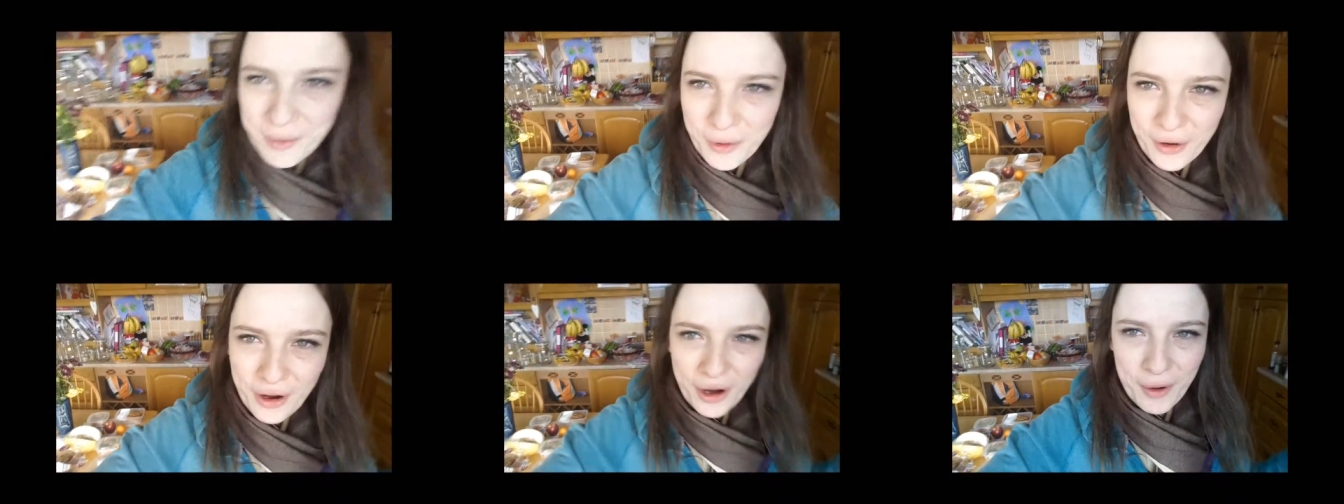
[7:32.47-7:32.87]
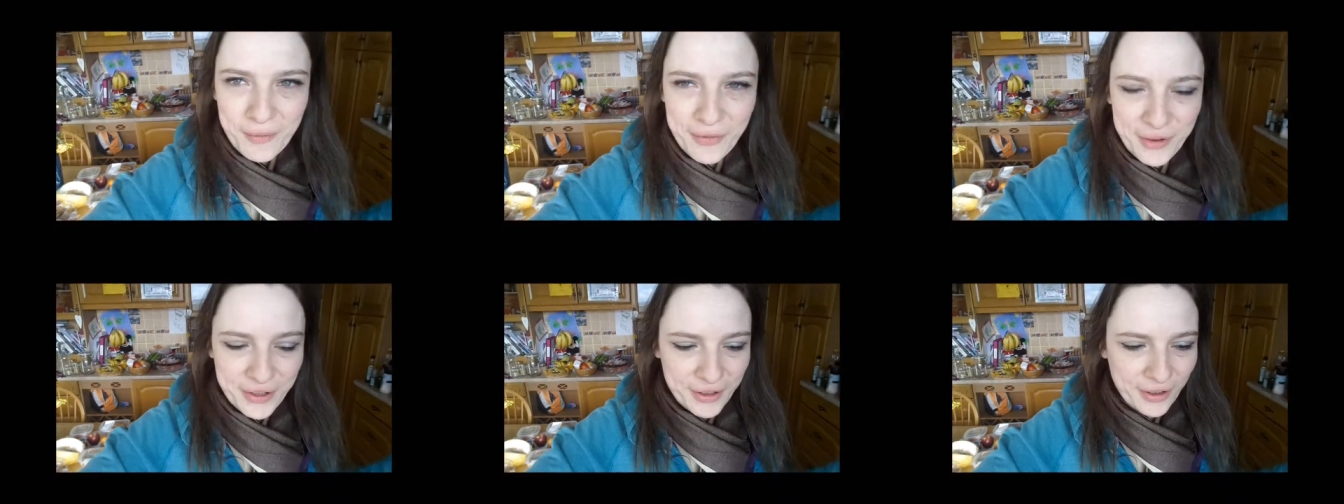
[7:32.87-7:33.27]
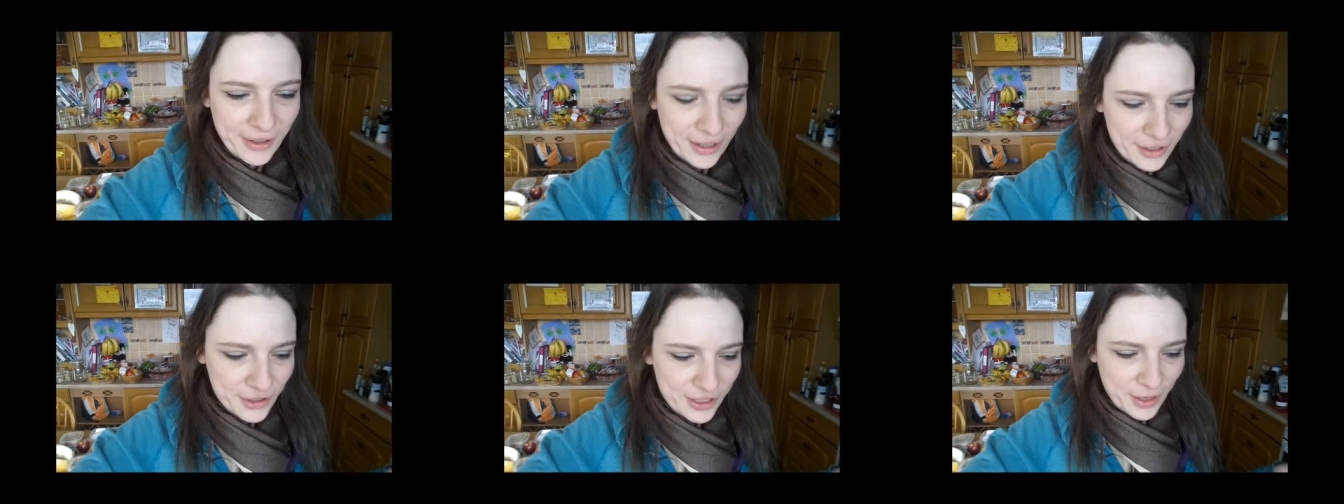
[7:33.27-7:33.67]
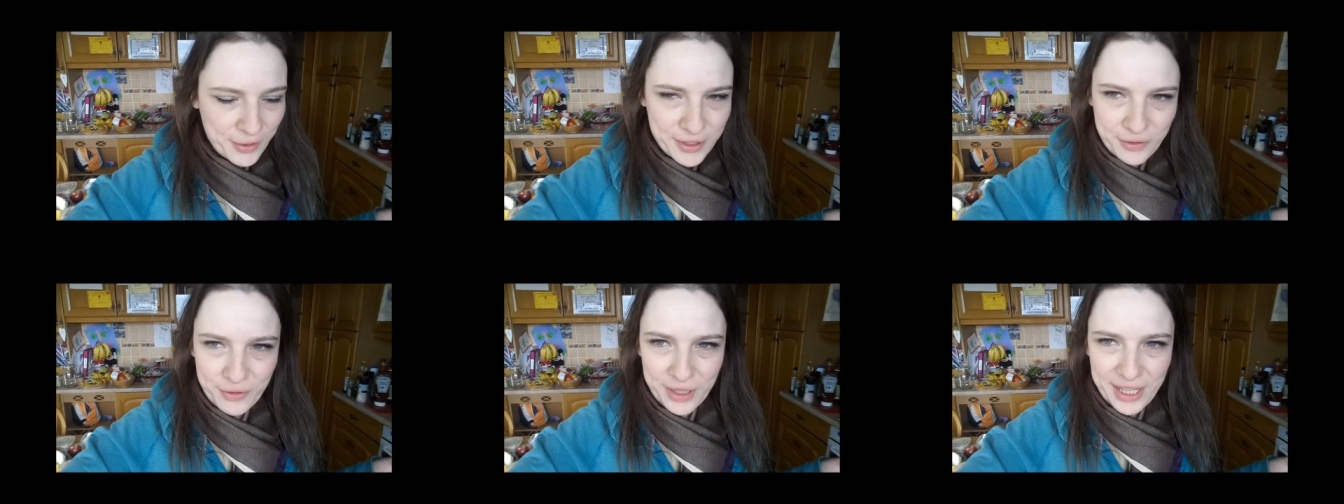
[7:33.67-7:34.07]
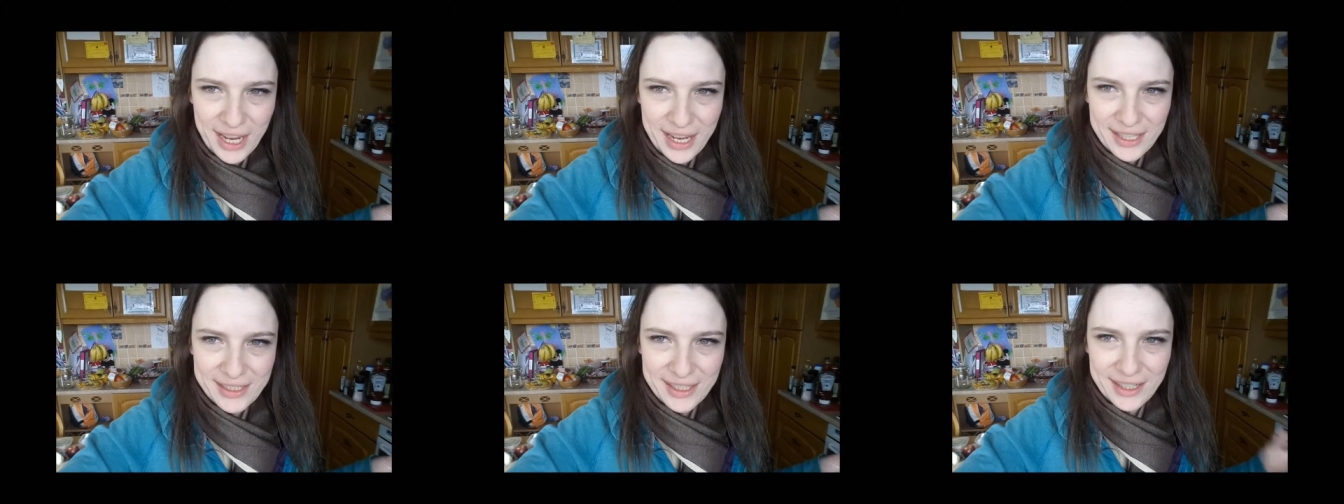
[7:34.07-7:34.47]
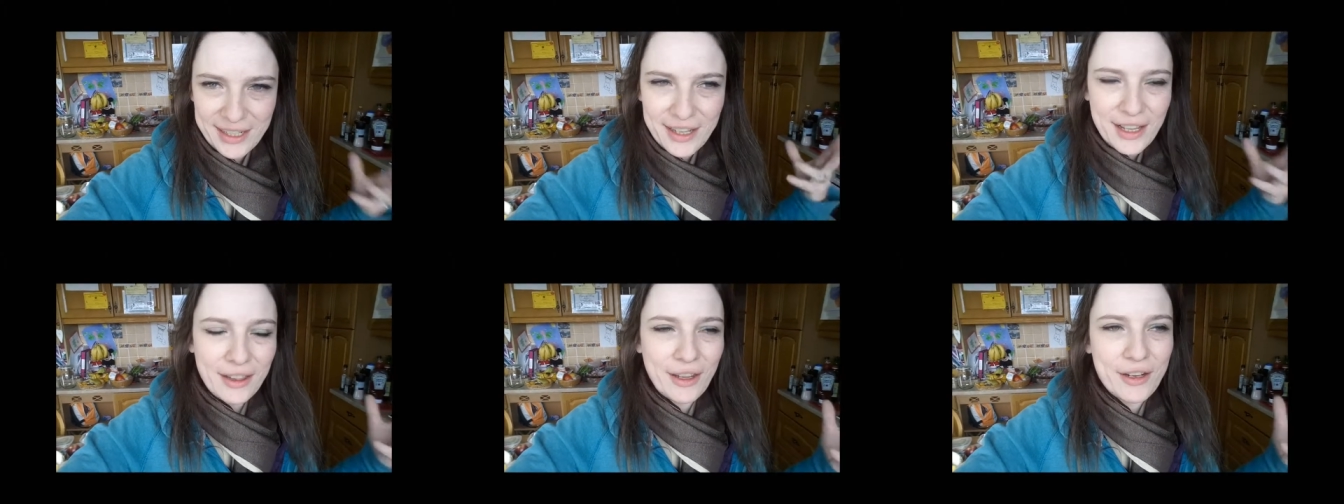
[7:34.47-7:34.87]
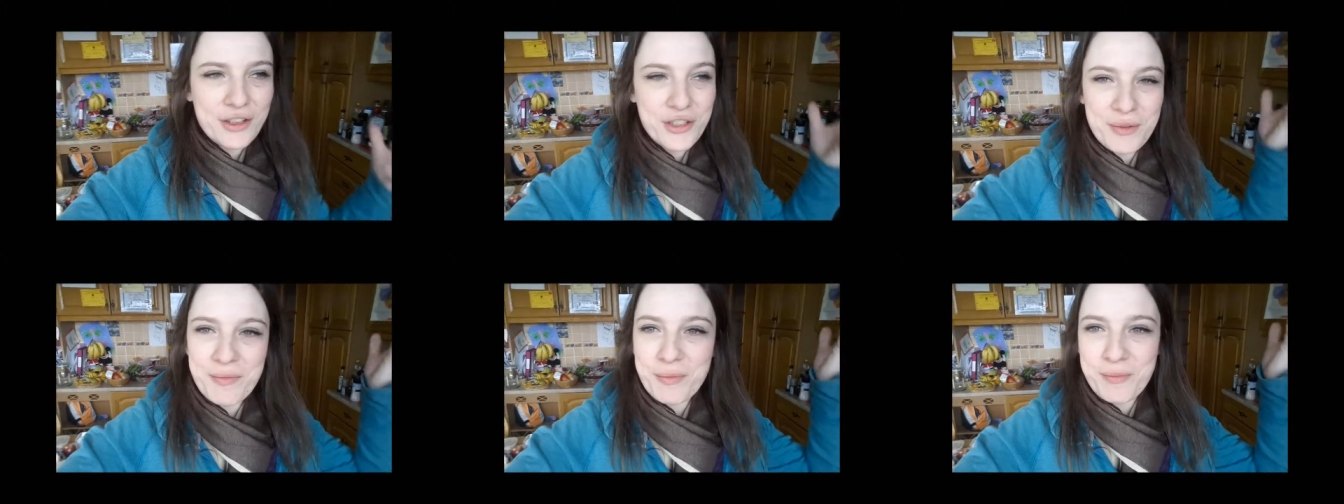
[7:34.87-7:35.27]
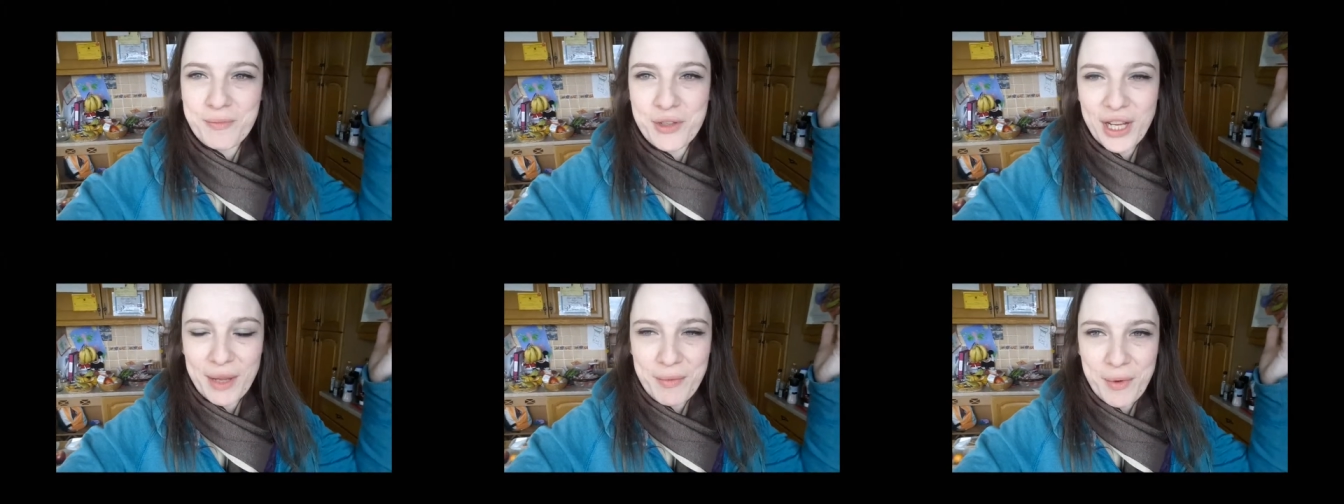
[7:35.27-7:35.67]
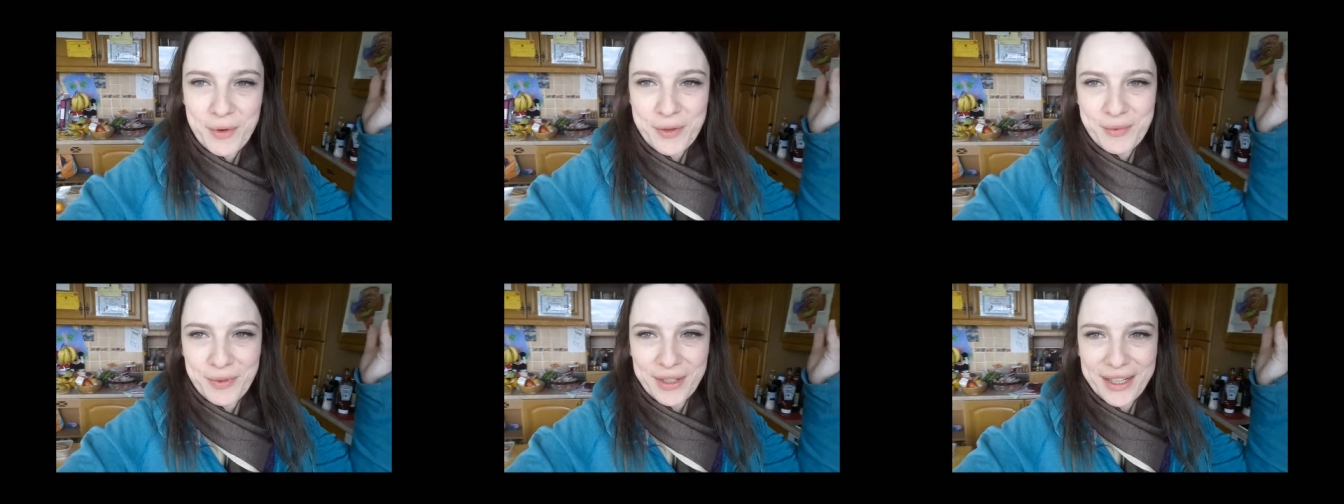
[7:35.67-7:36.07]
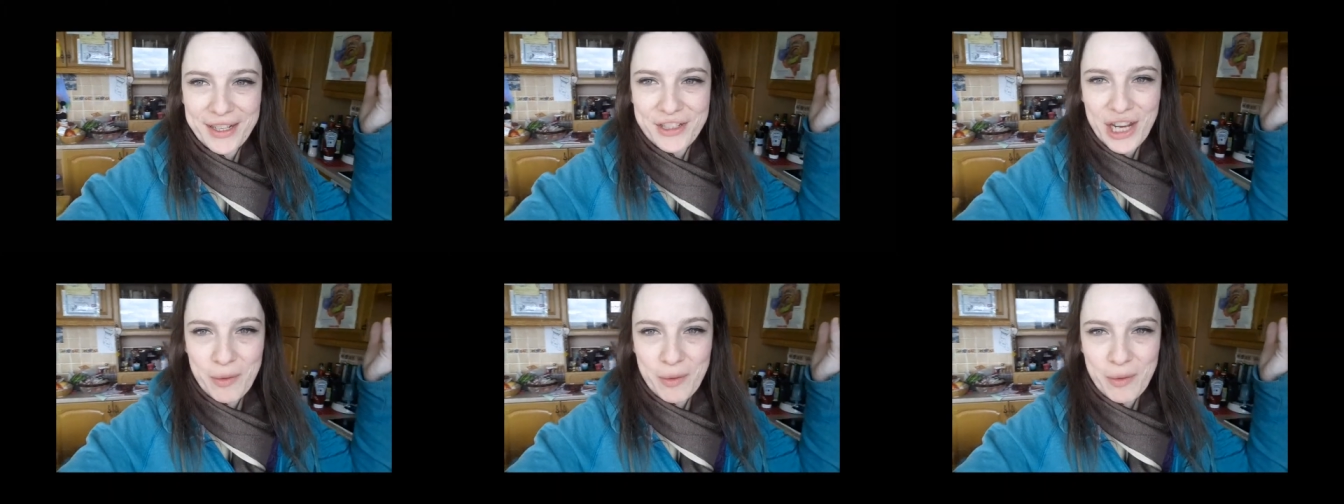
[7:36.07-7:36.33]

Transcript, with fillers: I'm all carb for their lunch. That was a really hasty lunch, and Gemma was brilliant.